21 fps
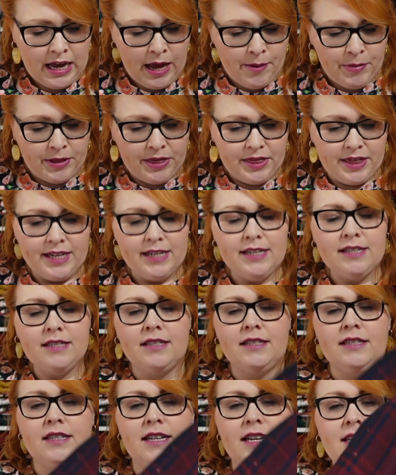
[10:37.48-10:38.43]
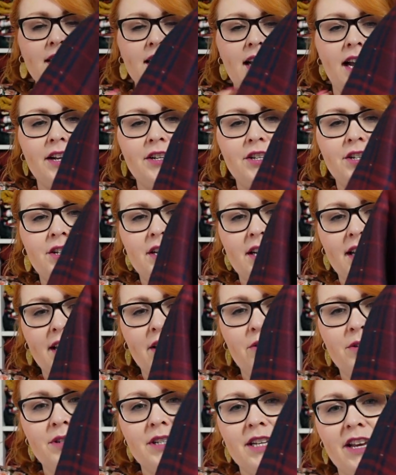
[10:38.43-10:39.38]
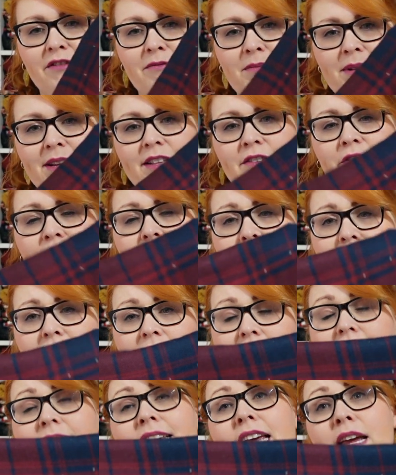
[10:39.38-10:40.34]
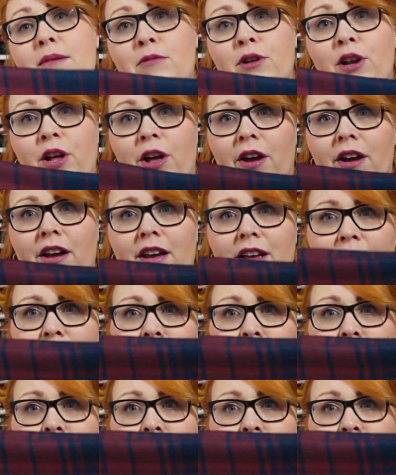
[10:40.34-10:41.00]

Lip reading: But this is actually going to give me the same look,